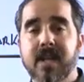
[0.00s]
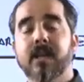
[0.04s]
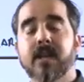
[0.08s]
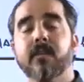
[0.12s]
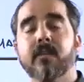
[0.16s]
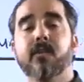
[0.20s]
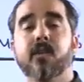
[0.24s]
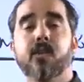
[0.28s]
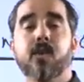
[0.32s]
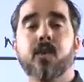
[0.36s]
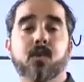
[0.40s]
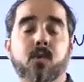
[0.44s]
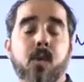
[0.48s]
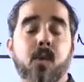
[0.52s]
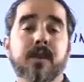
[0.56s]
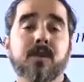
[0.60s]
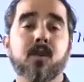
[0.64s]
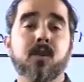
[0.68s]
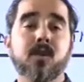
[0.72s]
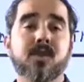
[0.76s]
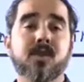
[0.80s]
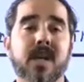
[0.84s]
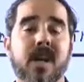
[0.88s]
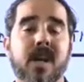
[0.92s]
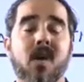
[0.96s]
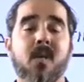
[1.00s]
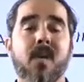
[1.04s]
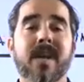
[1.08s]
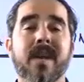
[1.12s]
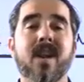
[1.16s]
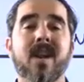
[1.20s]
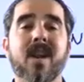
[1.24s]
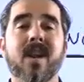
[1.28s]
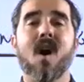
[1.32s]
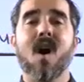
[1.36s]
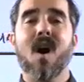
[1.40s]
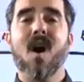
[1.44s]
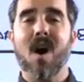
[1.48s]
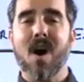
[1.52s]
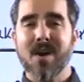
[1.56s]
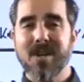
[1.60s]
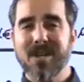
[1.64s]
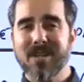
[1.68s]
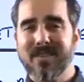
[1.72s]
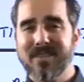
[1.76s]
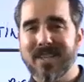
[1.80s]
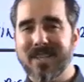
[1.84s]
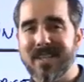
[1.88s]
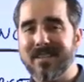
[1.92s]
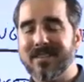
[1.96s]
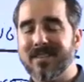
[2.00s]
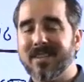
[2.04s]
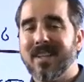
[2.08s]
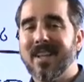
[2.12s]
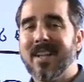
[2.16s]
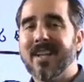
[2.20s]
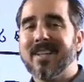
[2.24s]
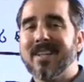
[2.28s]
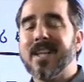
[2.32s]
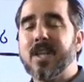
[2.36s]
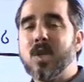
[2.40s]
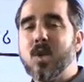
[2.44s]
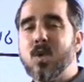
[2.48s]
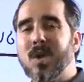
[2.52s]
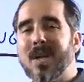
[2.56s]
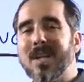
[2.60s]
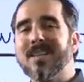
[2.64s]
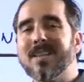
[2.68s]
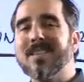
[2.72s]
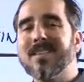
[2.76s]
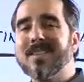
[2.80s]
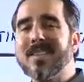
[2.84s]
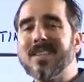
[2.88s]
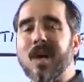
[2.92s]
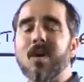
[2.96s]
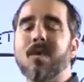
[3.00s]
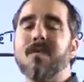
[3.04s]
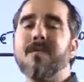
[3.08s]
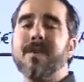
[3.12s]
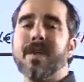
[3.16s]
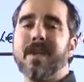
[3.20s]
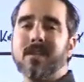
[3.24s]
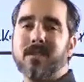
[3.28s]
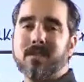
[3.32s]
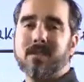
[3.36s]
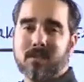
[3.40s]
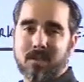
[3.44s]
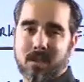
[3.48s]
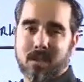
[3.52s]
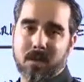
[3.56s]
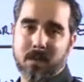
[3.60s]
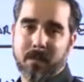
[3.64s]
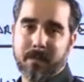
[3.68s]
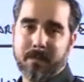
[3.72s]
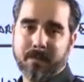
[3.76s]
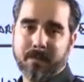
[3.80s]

So you're trying to generate audiences that you can sell things to.